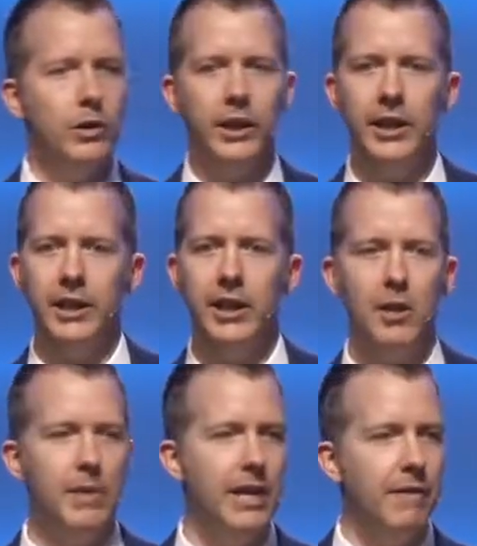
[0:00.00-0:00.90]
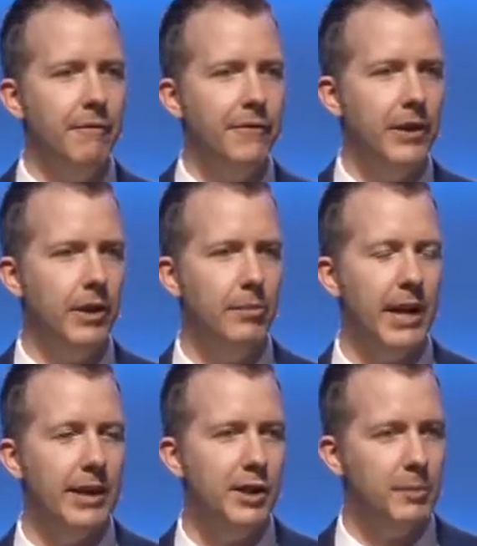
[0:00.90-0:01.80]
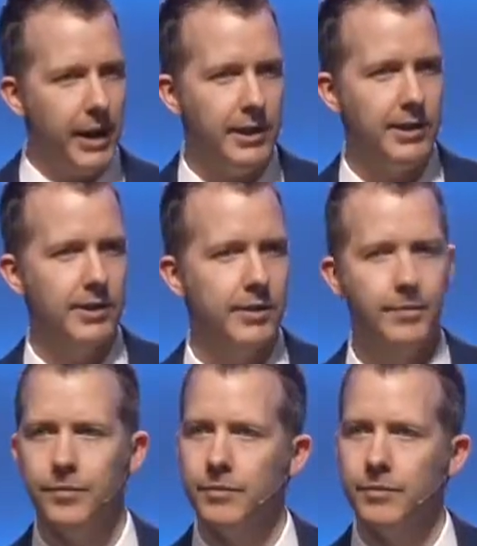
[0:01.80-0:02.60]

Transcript: are going to come in and fill up that space.